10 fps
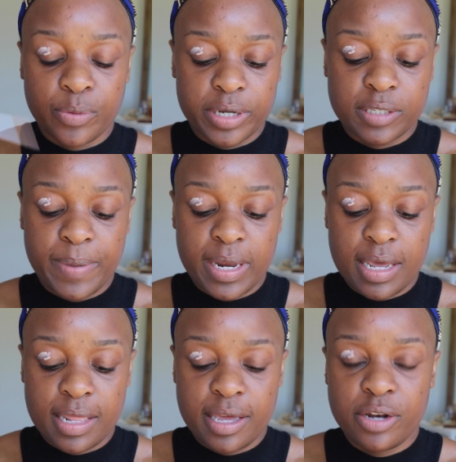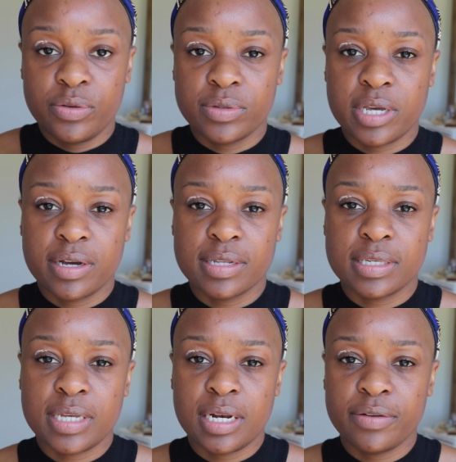works better than using
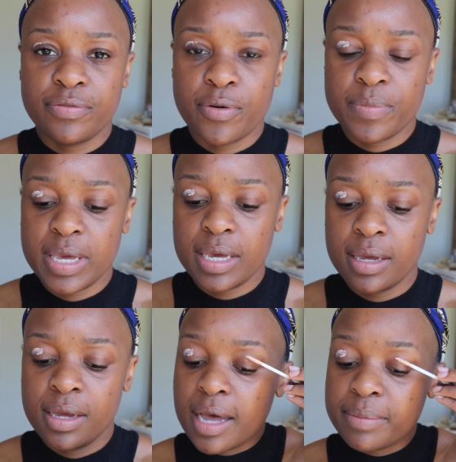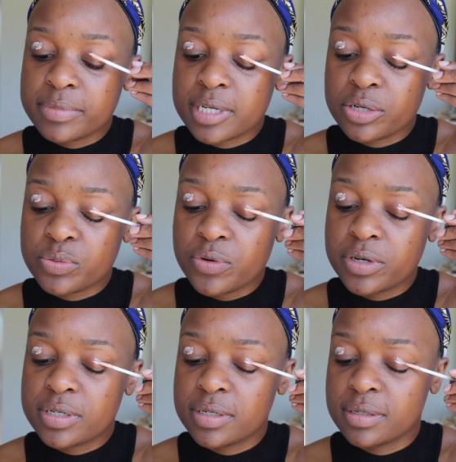concealer for me. Touch
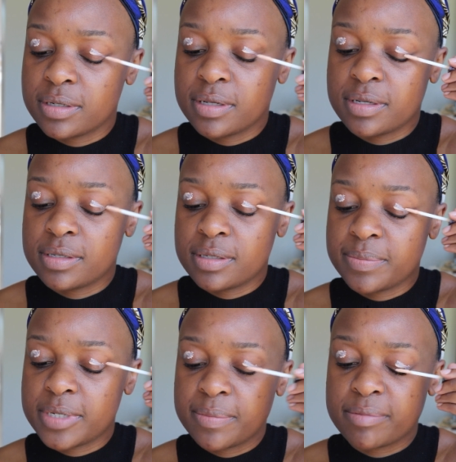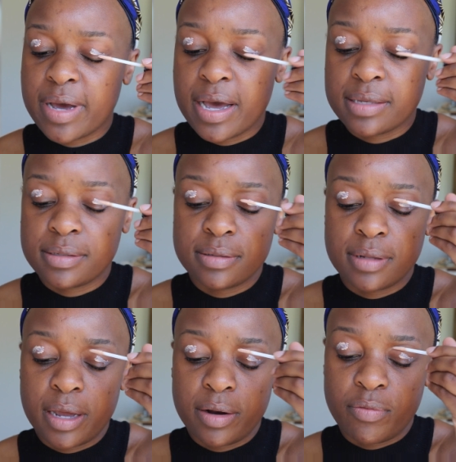wood, because sometimes my eyes still
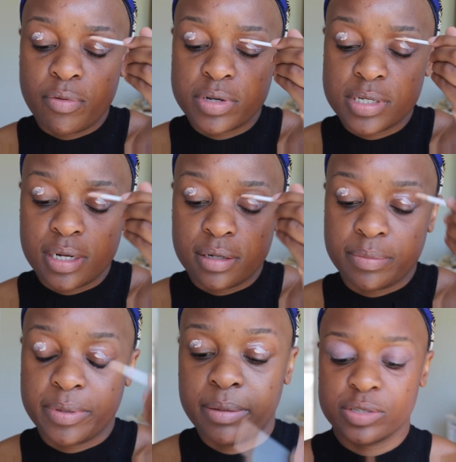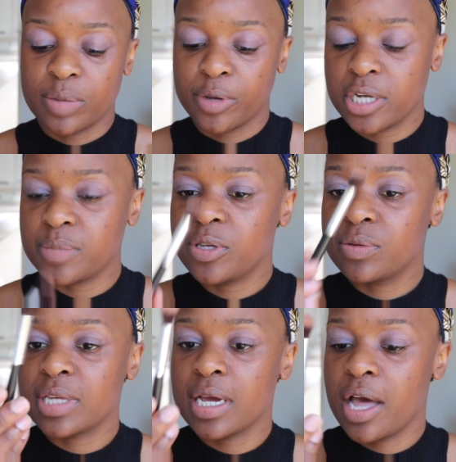kind of water a little bit. So I'm going to be
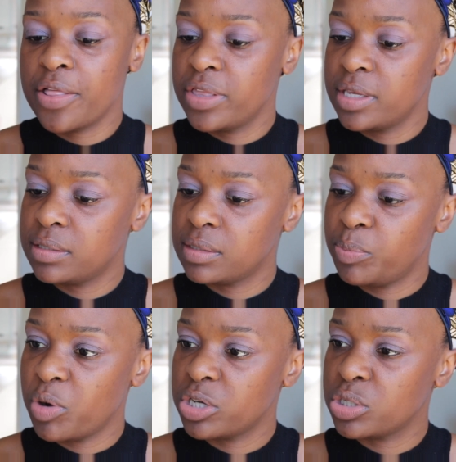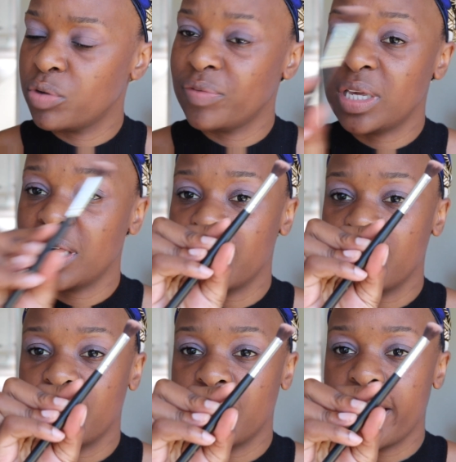using this brush over
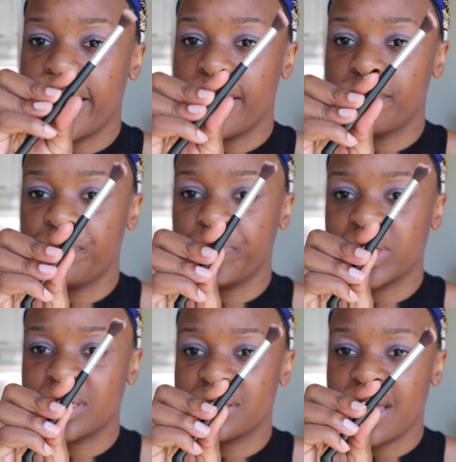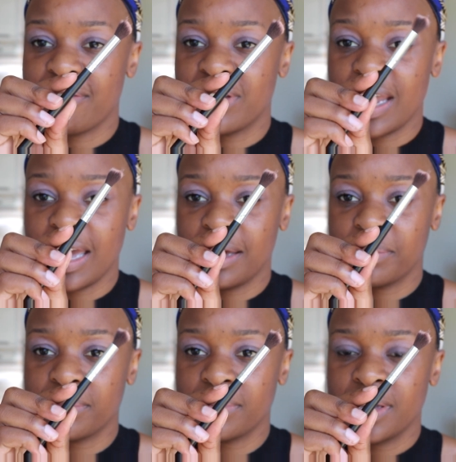here. It doesn't have a
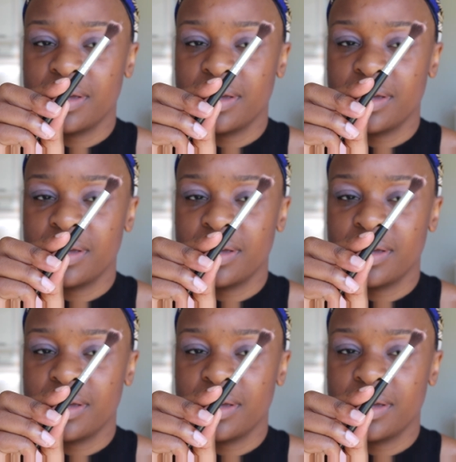name.